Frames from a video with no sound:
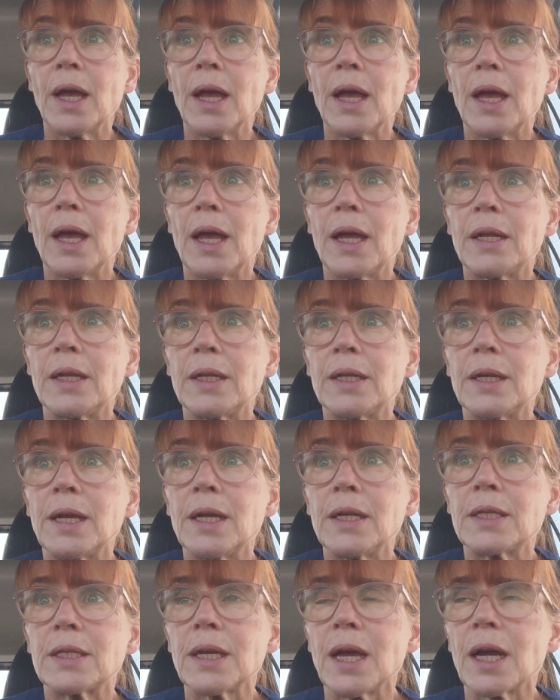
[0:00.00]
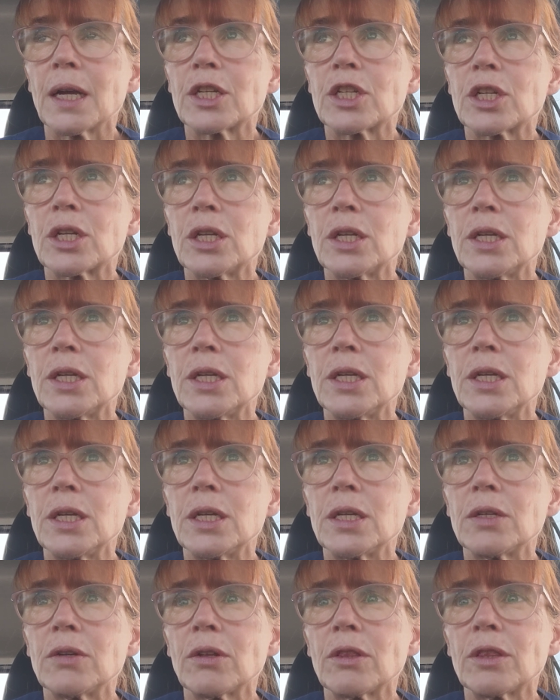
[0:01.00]
And it's actually
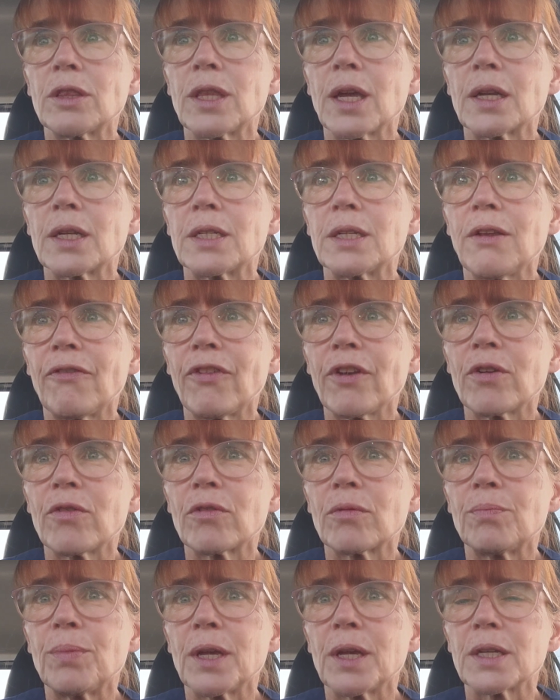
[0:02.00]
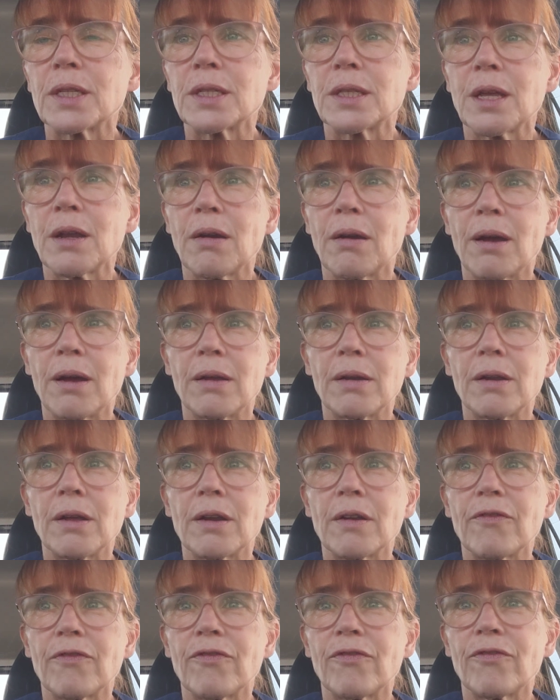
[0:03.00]
not that difficult, because there are a
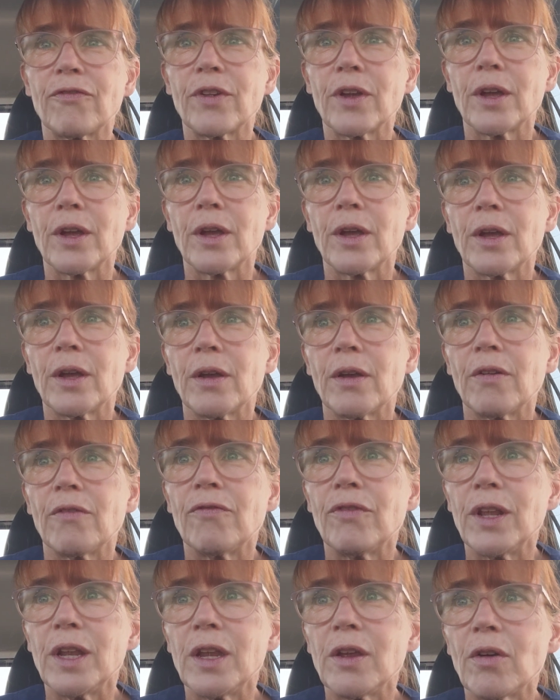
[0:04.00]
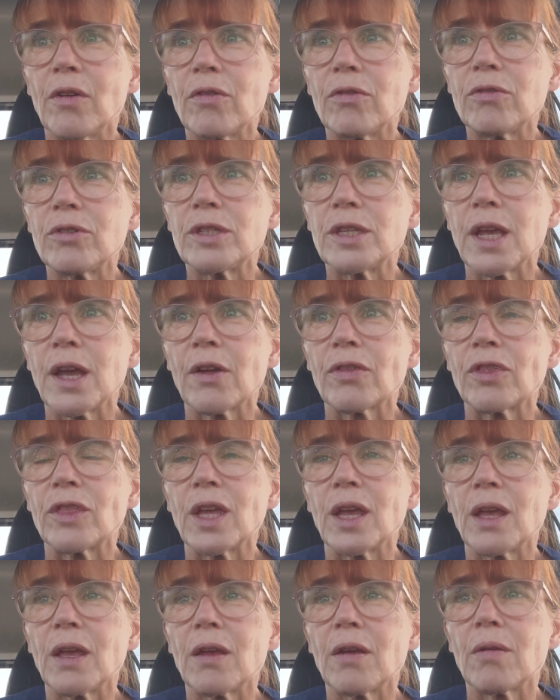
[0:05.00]
lot of videos out
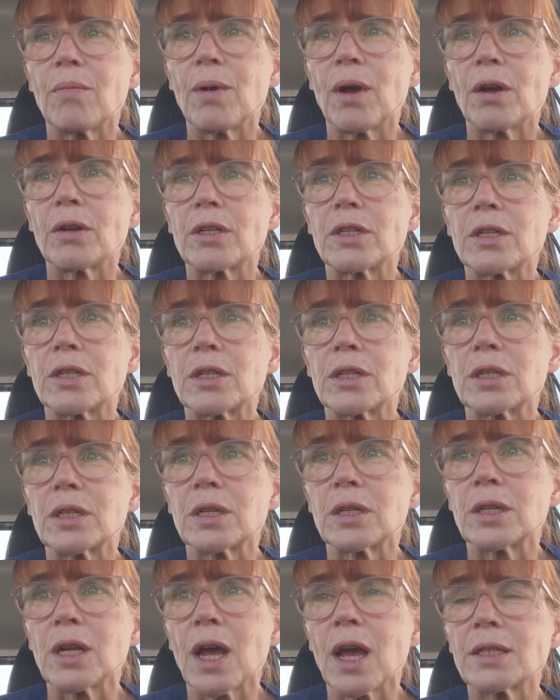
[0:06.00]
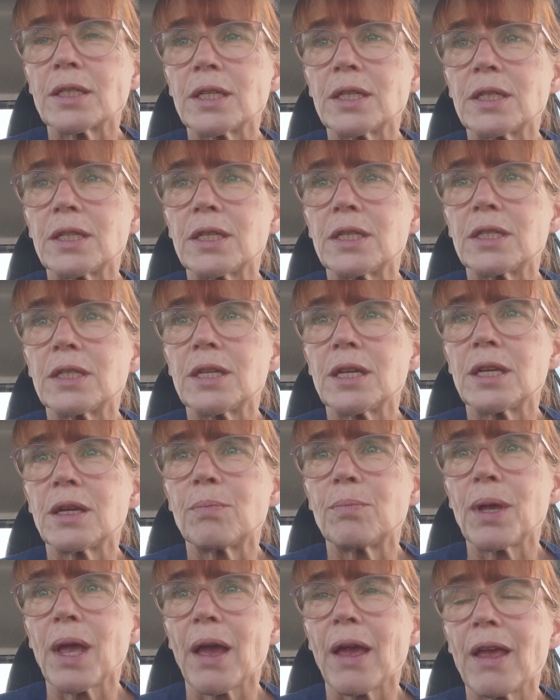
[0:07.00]
there about
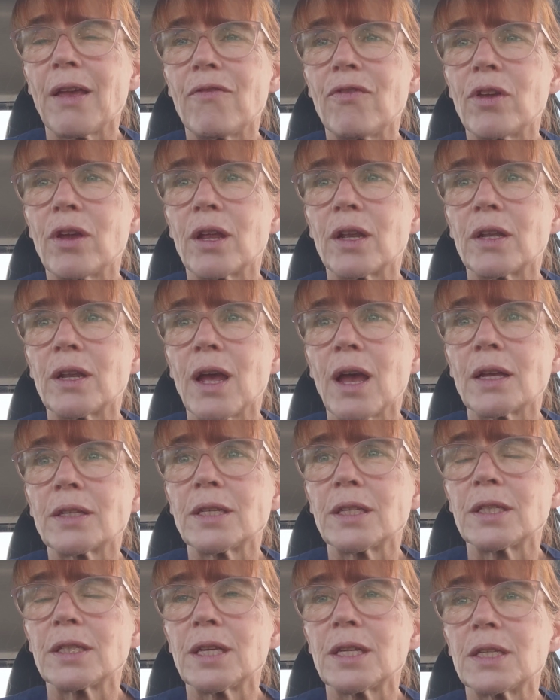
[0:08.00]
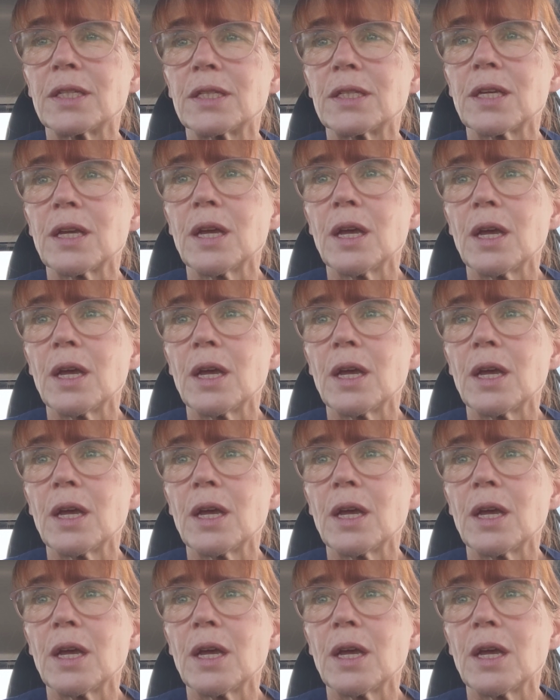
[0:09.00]
narcissistic behavior, narcissists.